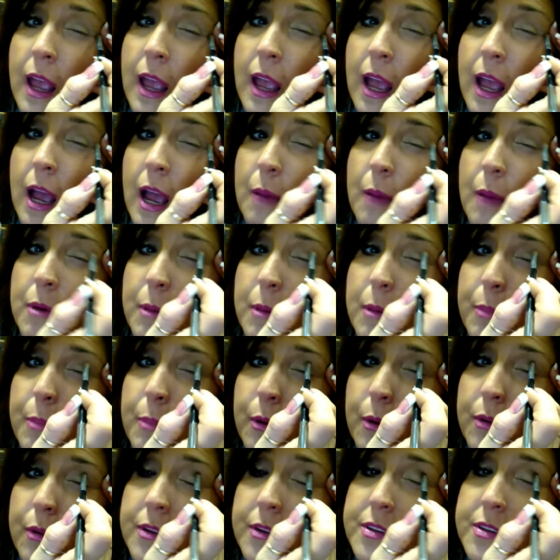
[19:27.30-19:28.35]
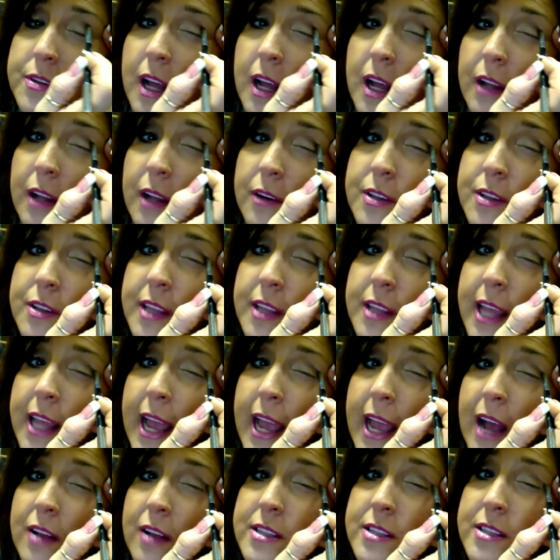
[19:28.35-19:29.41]
I'm going to pull this color to the
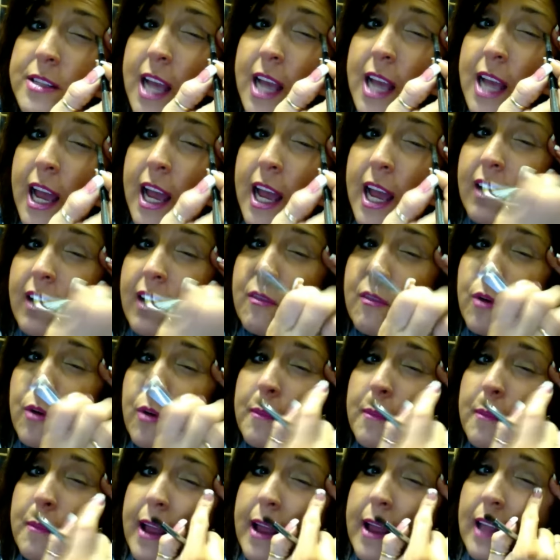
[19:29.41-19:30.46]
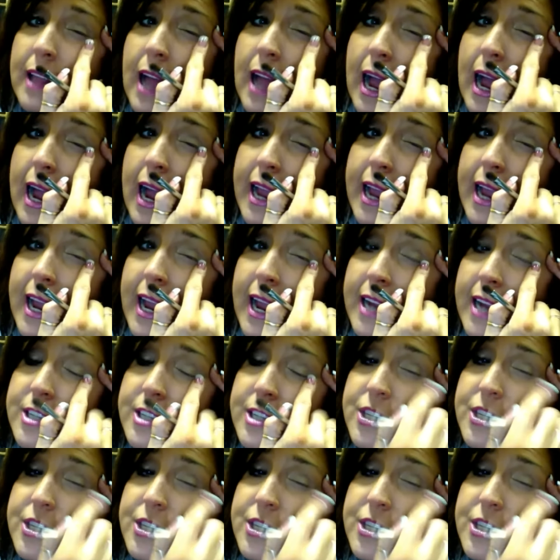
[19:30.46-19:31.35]
outside of where my eye actually